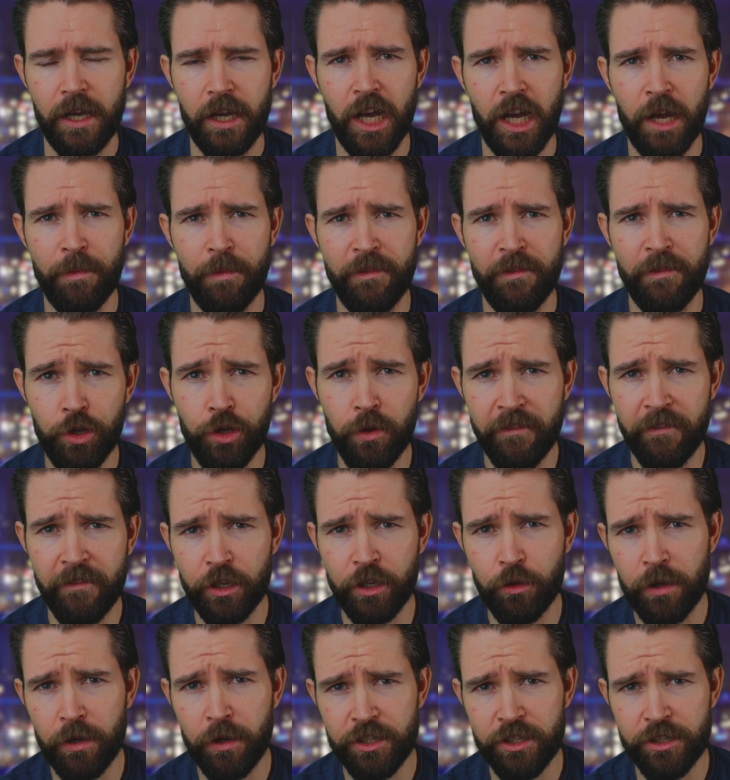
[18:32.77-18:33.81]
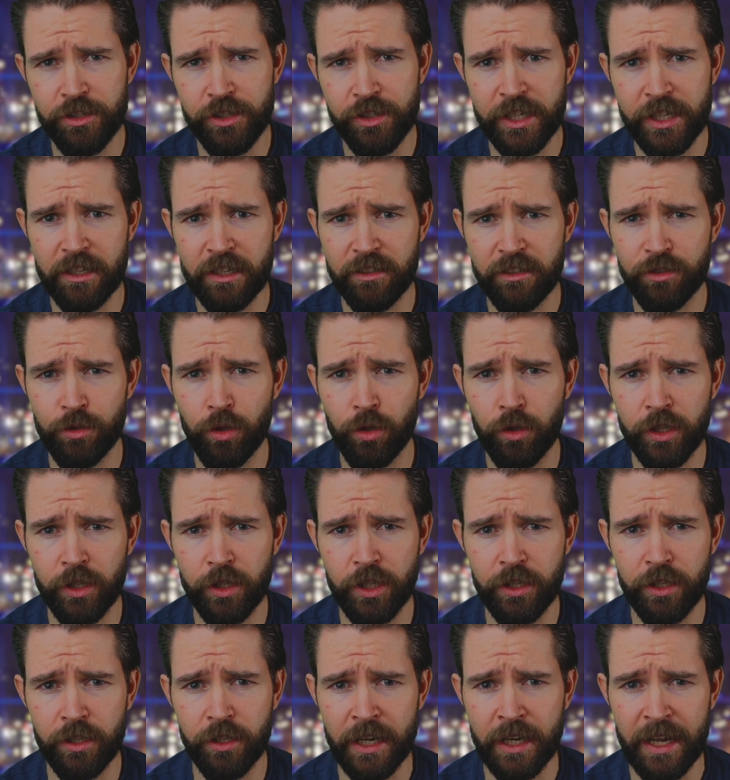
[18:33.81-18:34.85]
If you do have any questions, you get stuck,
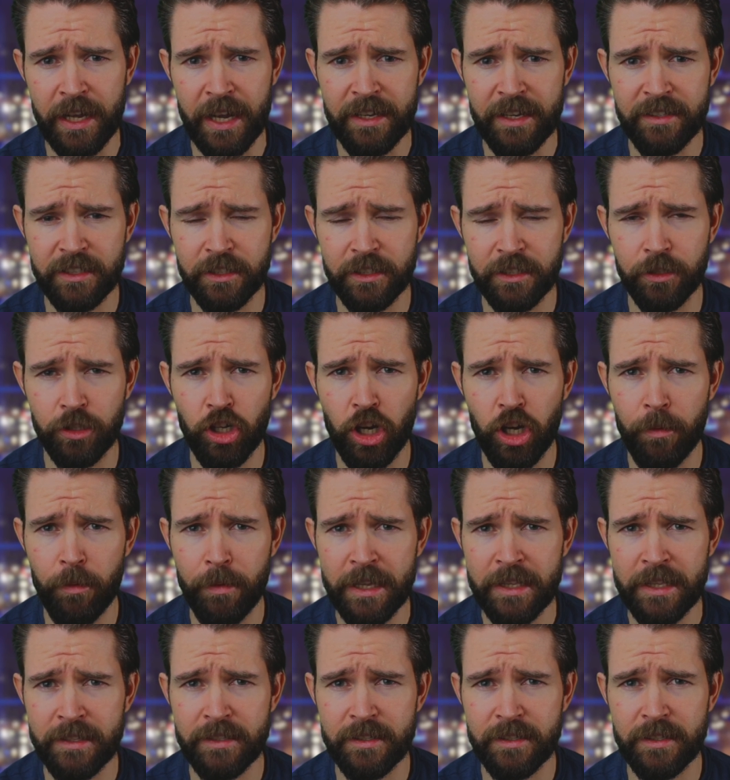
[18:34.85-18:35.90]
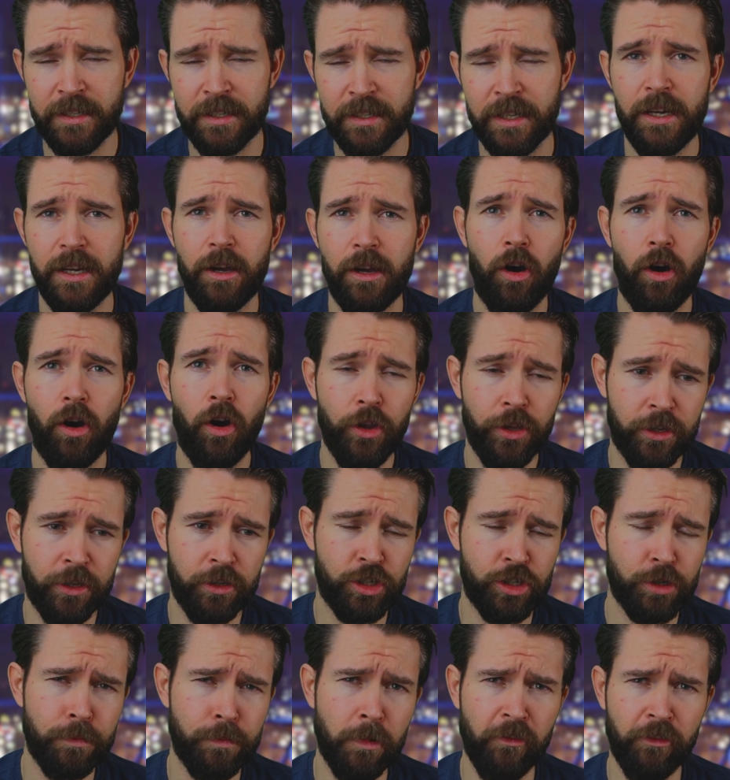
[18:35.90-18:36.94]
you can ask in the comments, or you
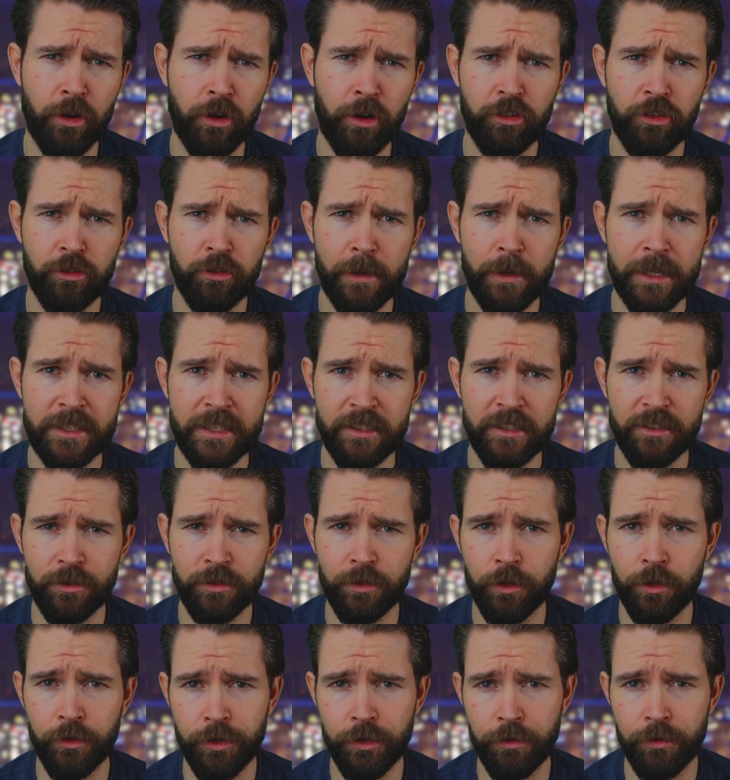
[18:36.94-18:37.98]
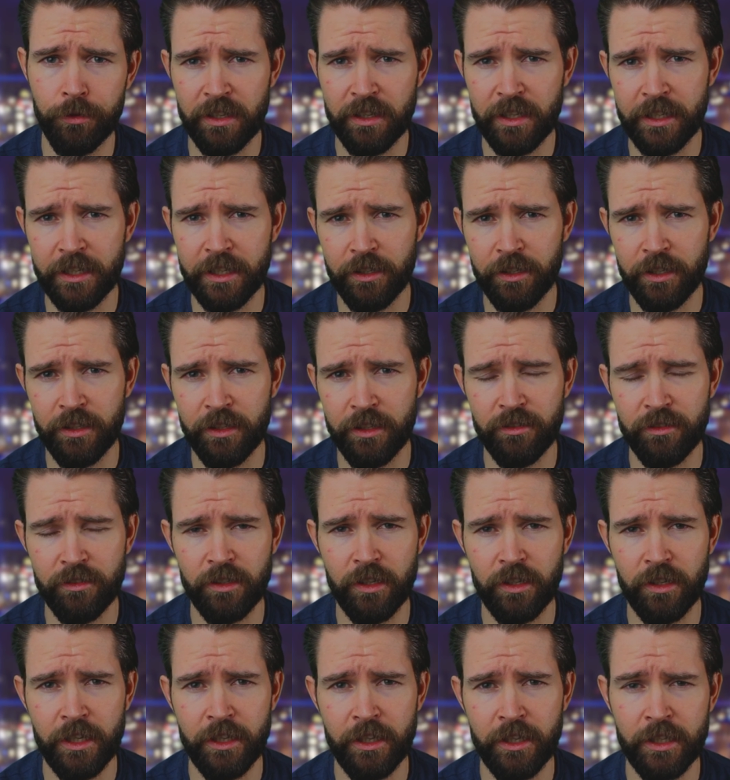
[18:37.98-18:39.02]
can jump over onto my Discord. There is a link in
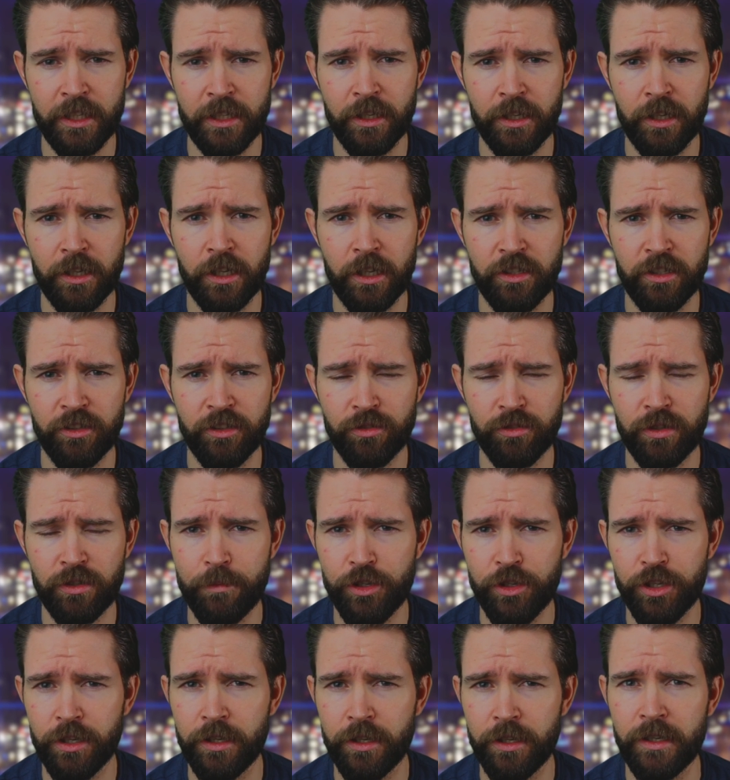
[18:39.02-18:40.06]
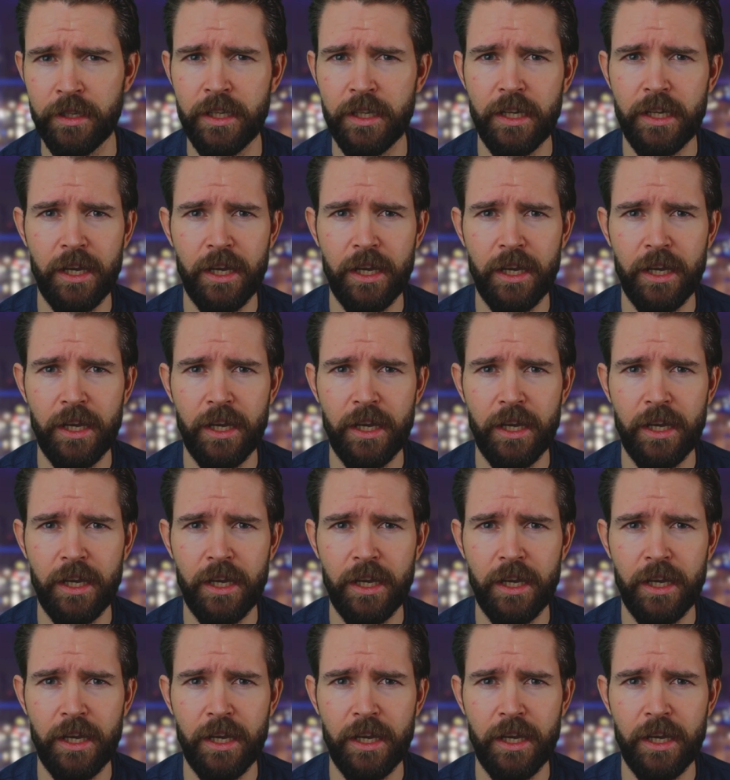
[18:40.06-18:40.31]
the description.